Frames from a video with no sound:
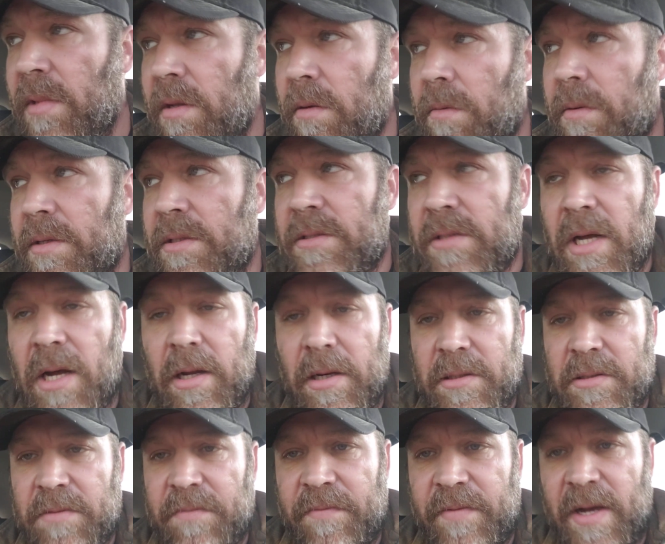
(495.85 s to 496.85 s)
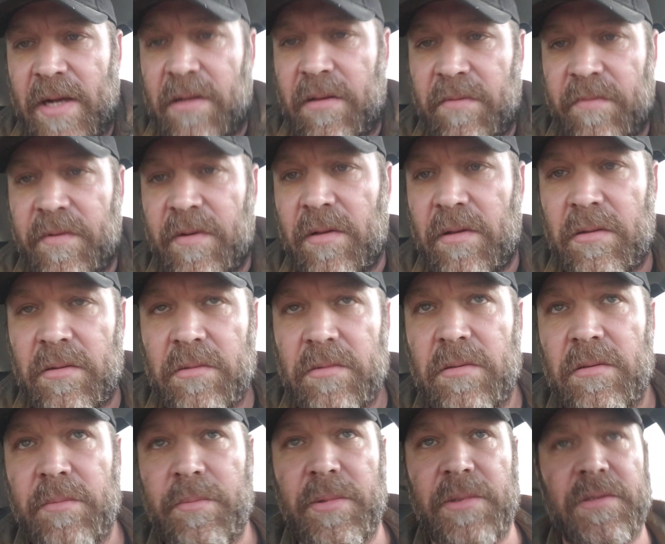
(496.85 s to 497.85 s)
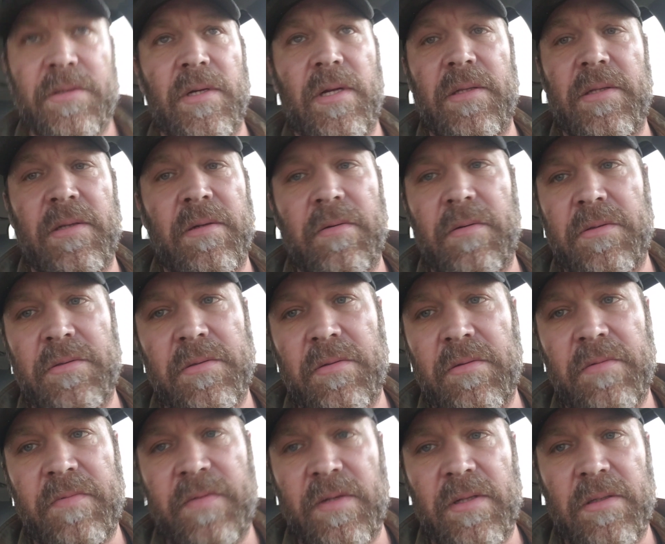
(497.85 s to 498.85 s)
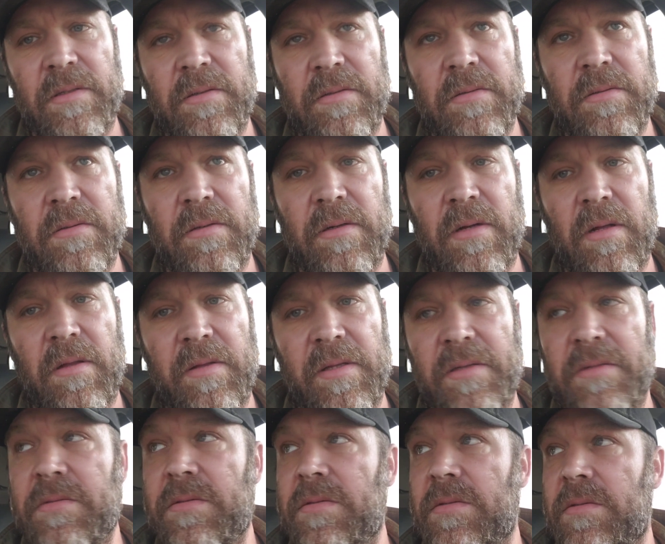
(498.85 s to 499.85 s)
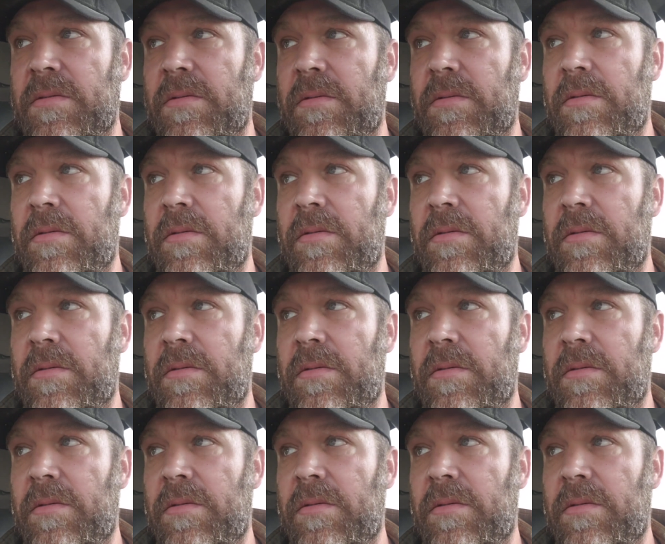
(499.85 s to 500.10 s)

when he's not. He's in fact the villain. The police are not the heroes of the villain and all this.